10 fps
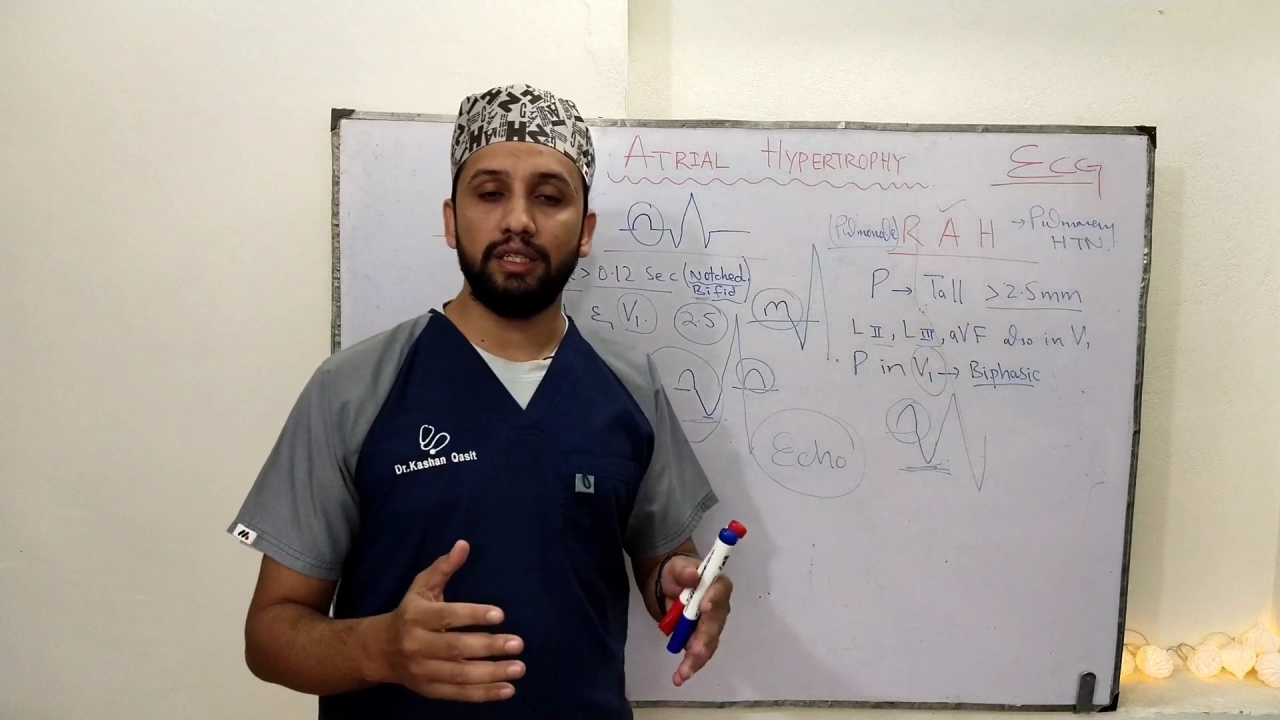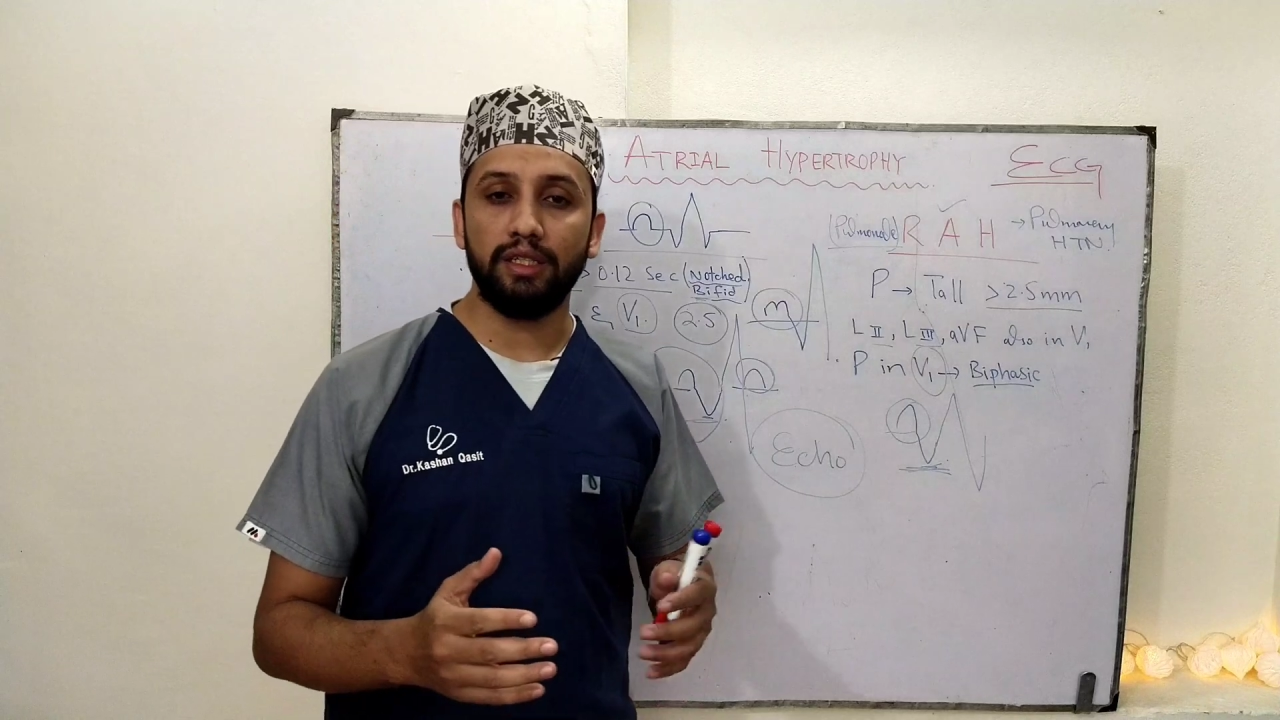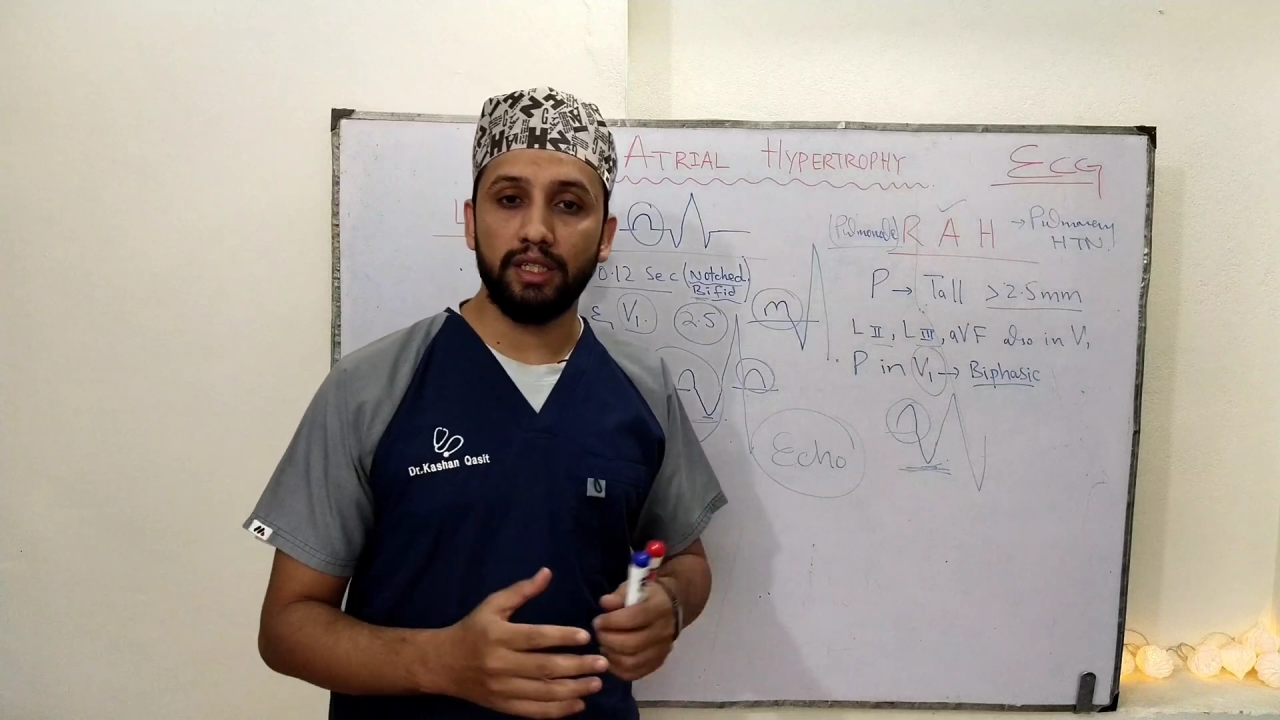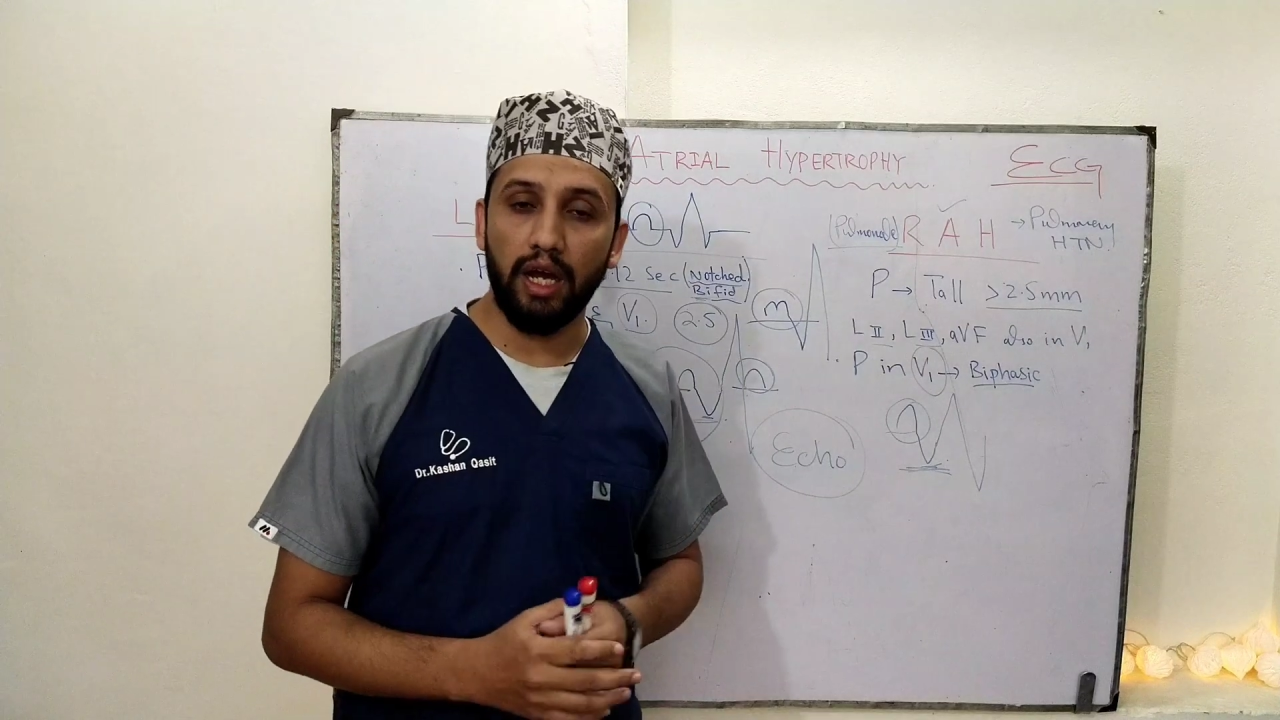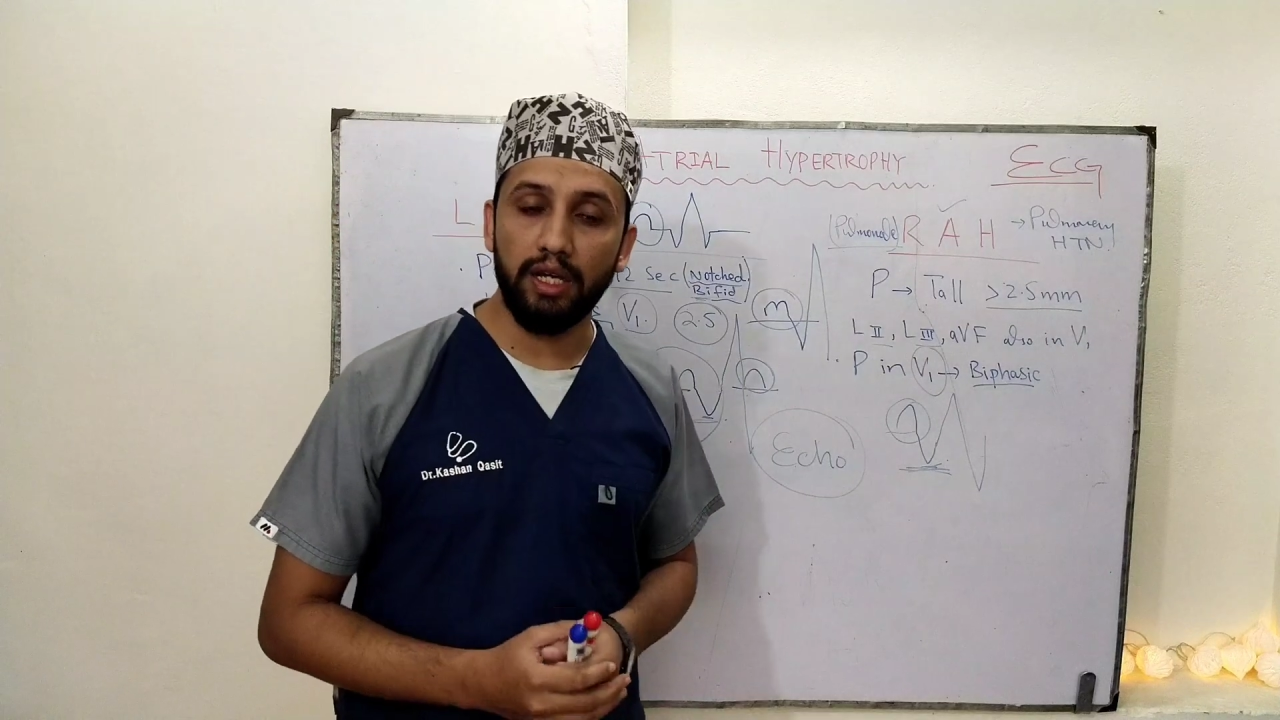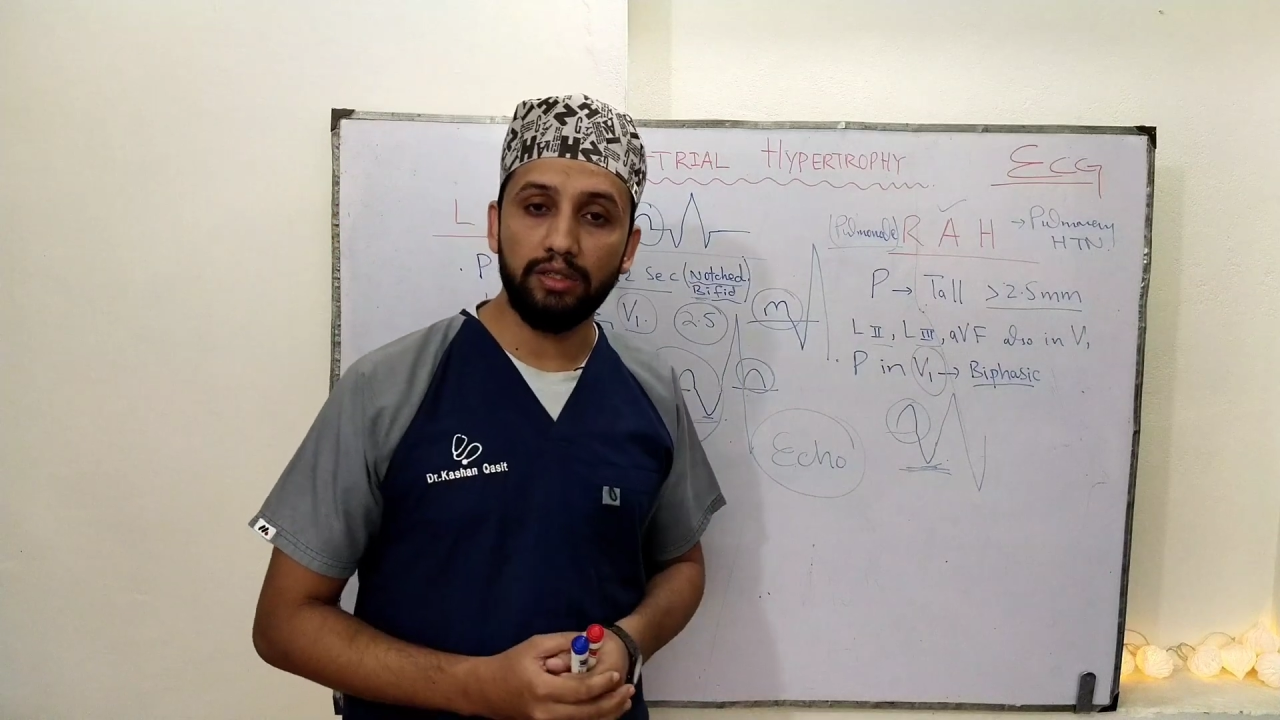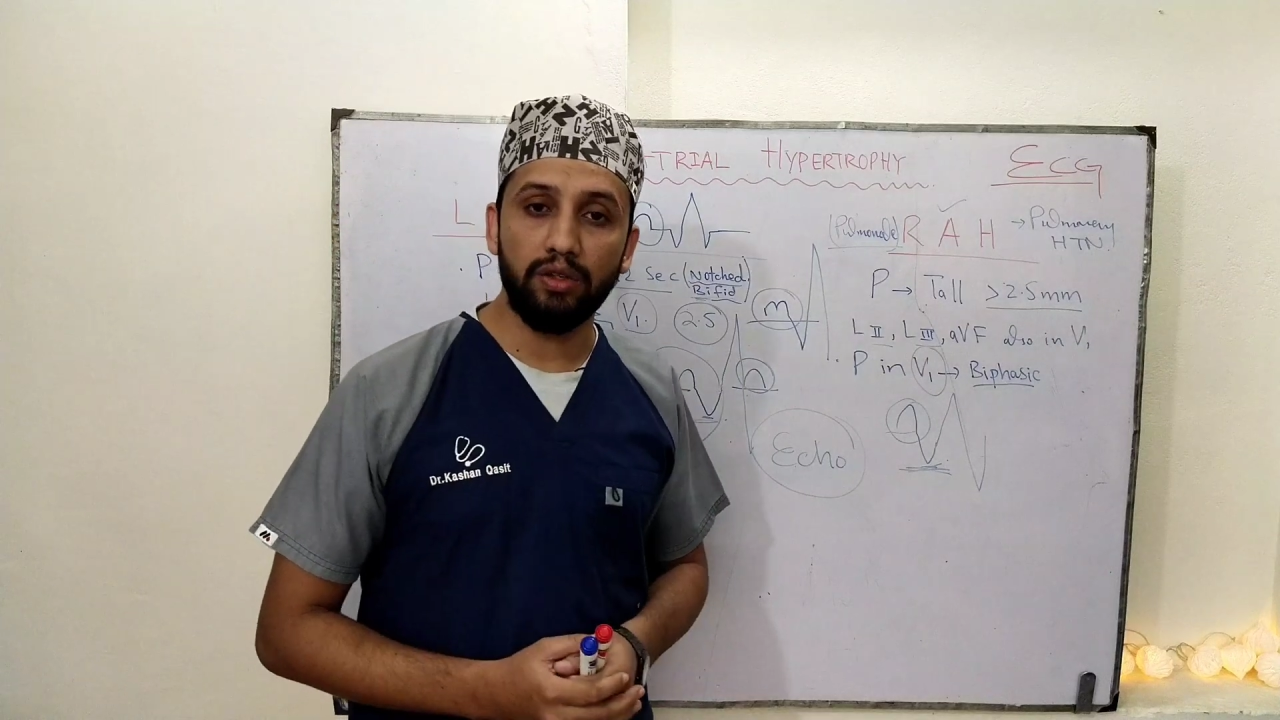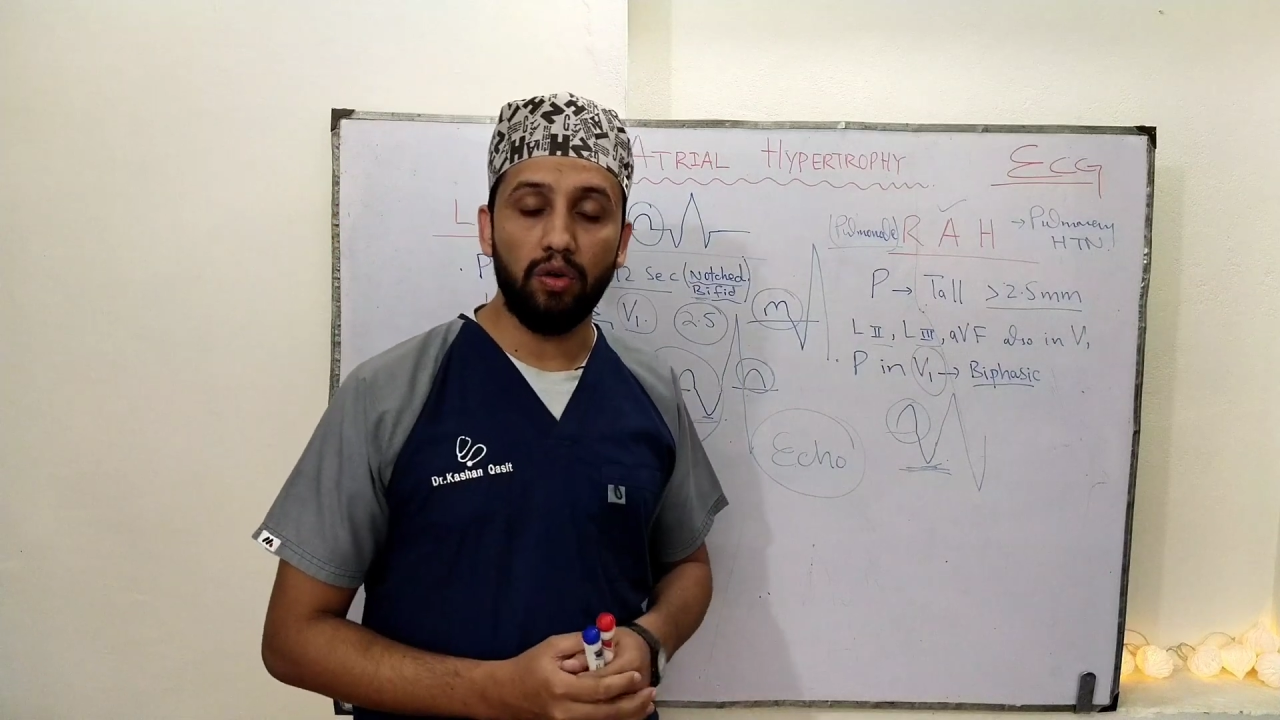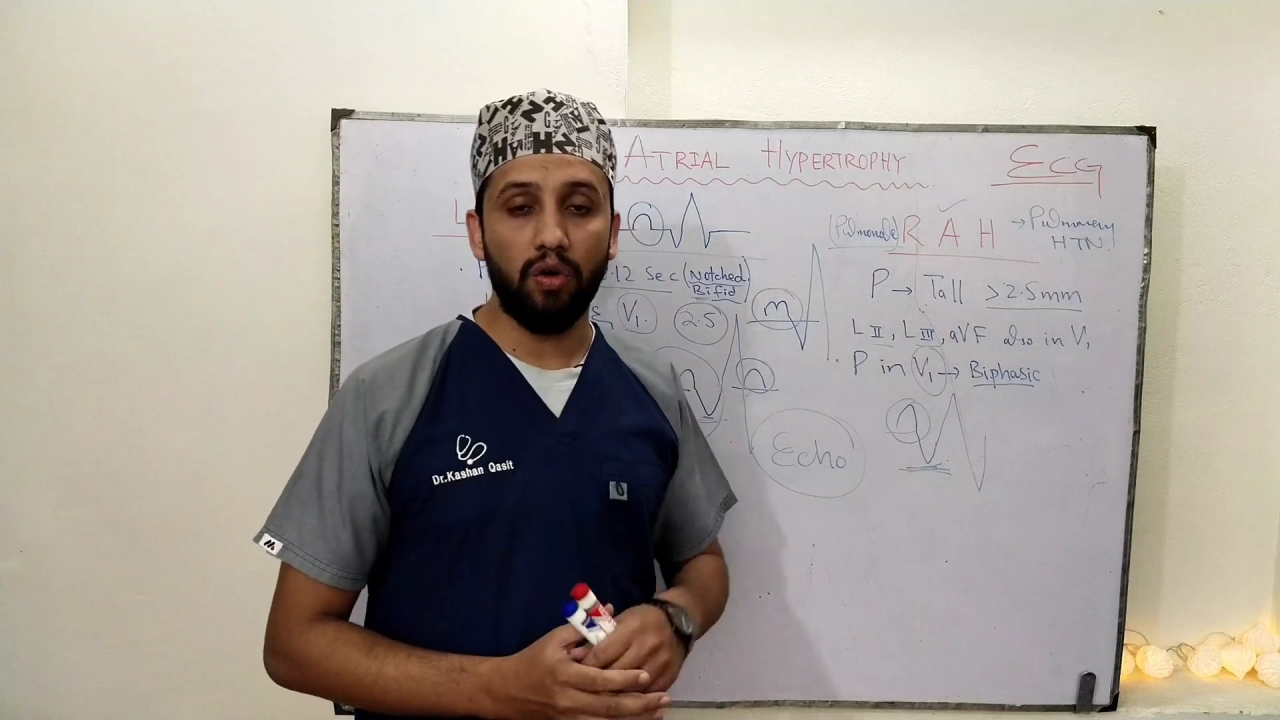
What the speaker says: in the size